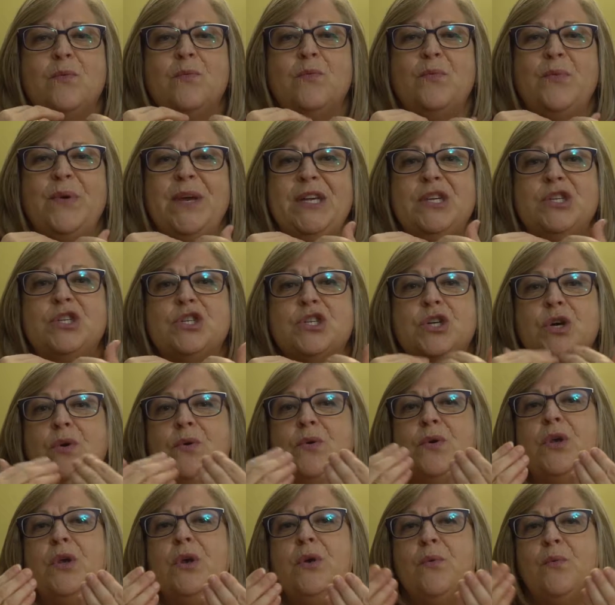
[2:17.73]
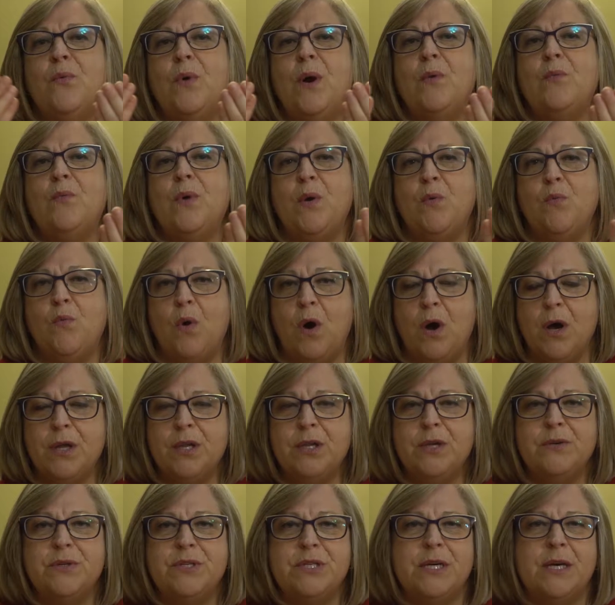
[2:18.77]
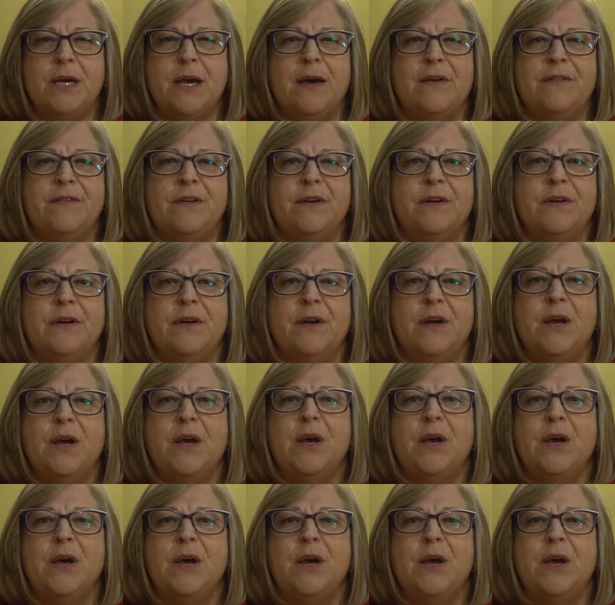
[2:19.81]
We show you what we want you to cover,